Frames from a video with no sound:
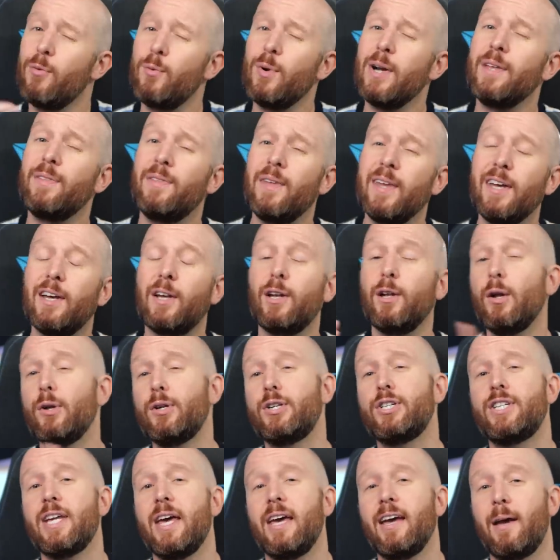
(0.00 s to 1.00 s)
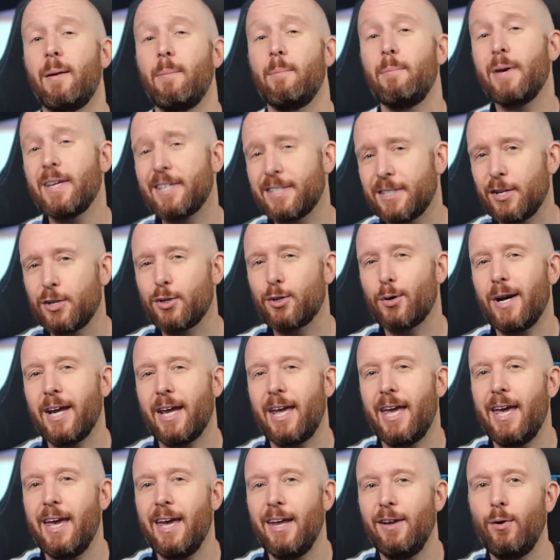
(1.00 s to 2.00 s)
really think Logitech missed a trick
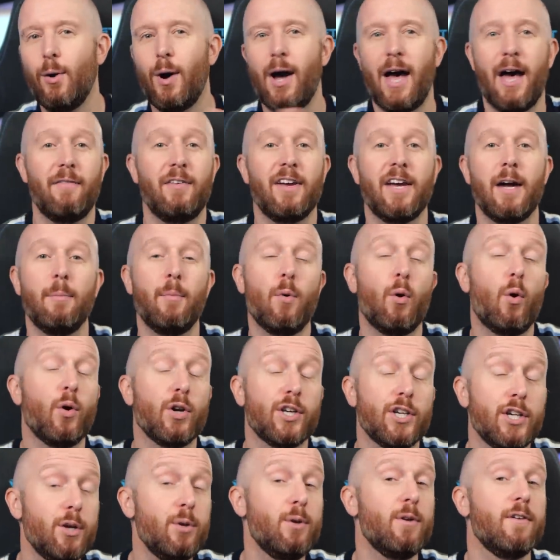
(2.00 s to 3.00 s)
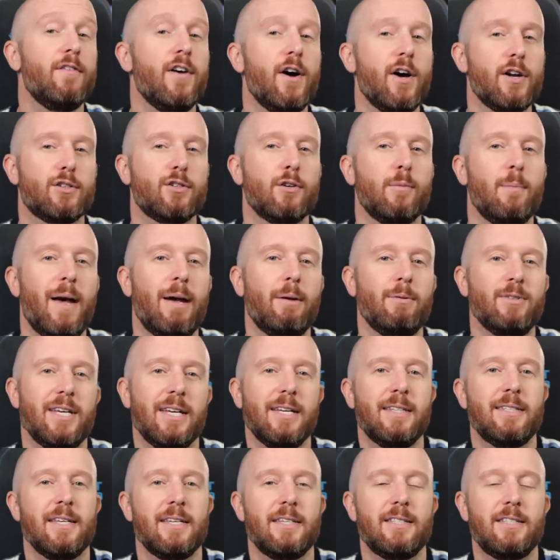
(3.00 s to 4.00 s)
here, not having a more universal
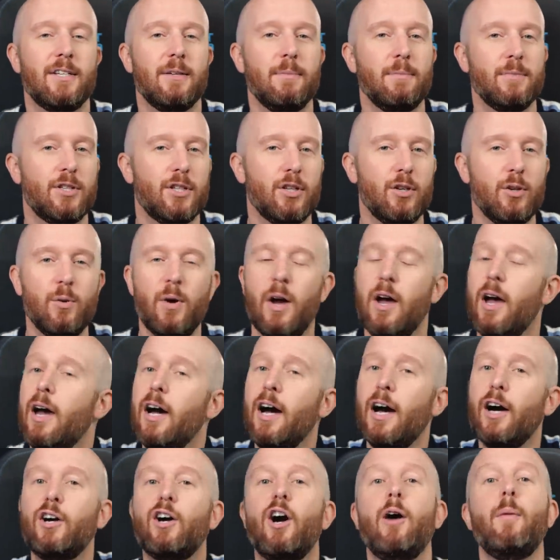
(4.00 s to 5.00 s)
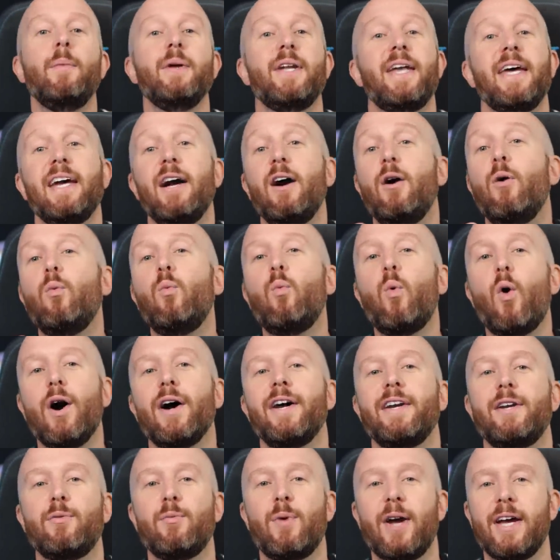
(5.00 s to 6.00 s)
mounting system to accommodate a
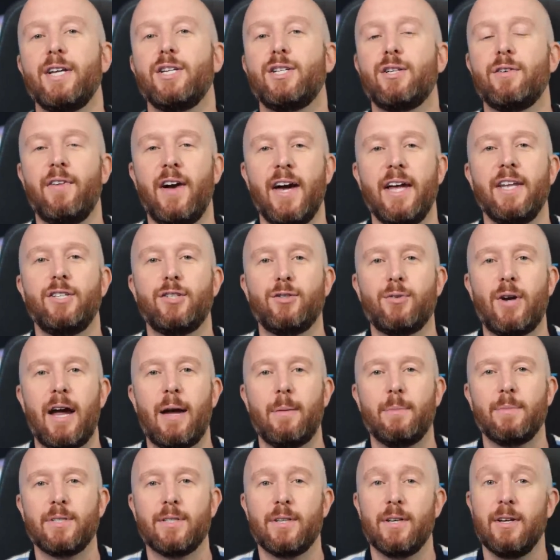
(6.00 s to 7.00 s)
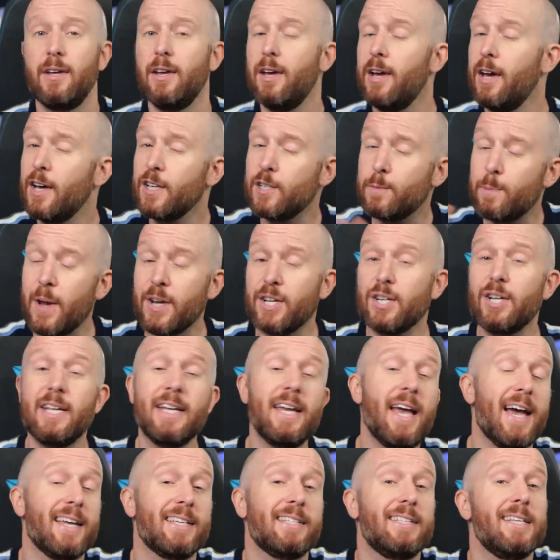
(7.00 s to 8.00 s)
wider range of headstraps,
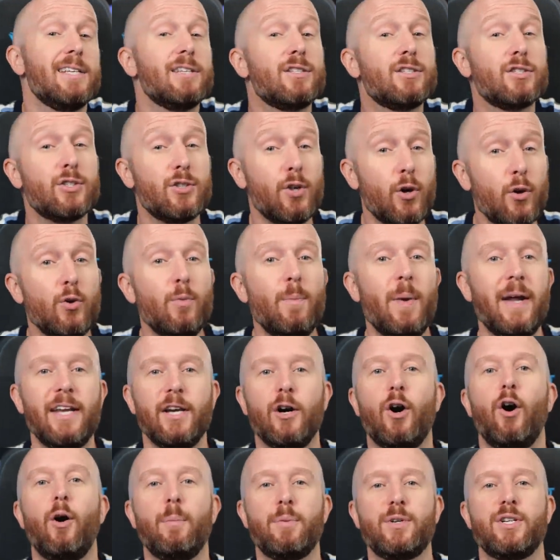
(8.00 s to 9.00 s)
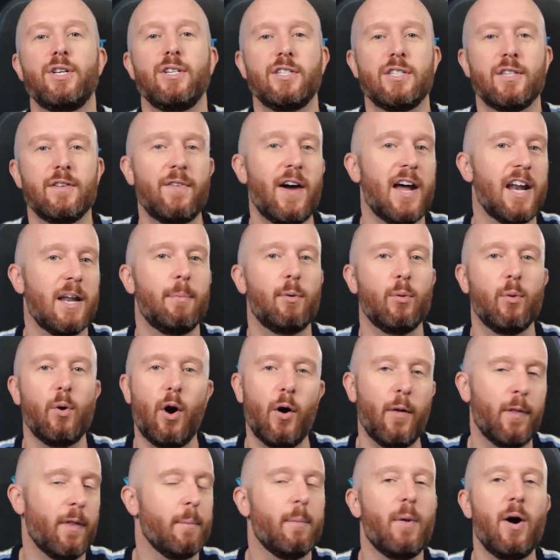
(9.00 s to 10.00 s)
especially as there's so many options available
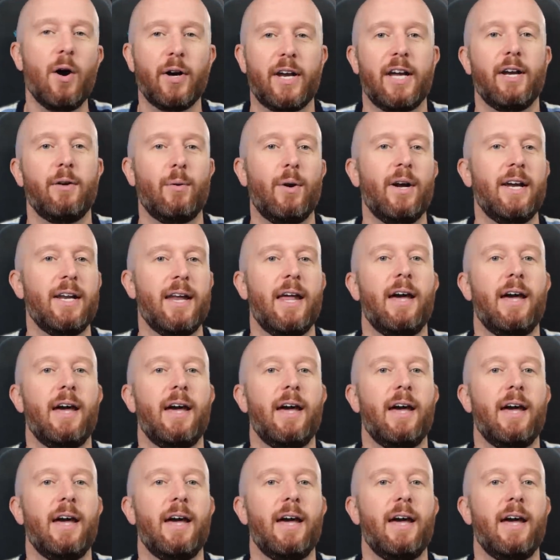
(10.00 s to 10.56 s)
on the market right